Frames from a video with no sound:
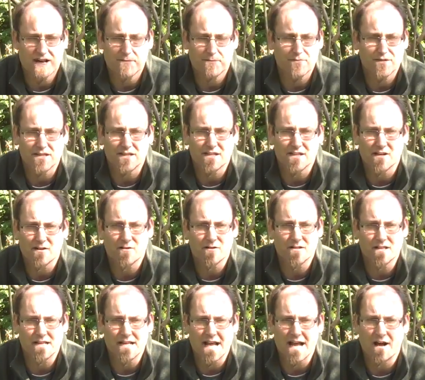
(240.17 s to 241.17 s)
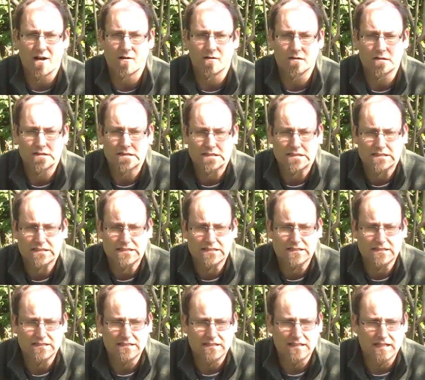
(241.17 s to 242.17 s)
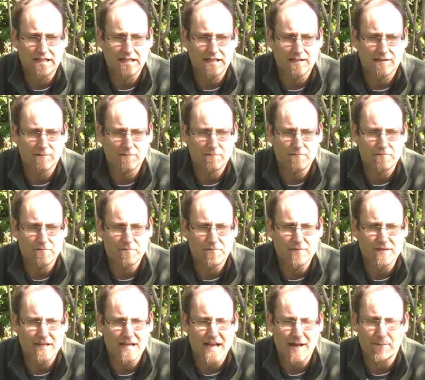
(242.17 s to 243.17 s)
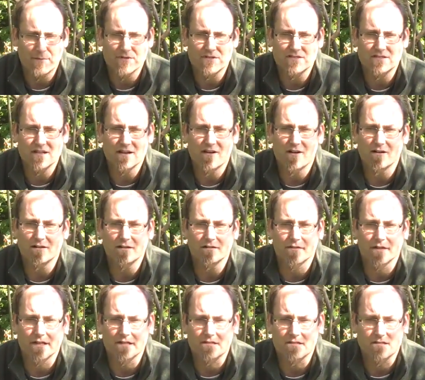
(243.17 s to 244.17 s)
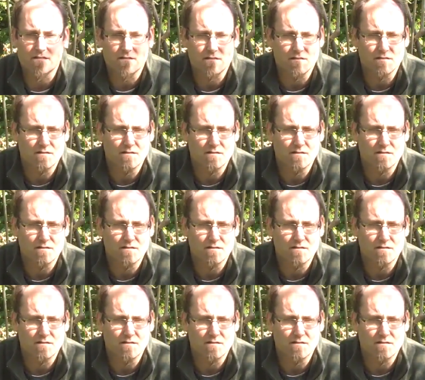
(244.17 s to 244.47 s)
not being here in the now. It happens to all of us.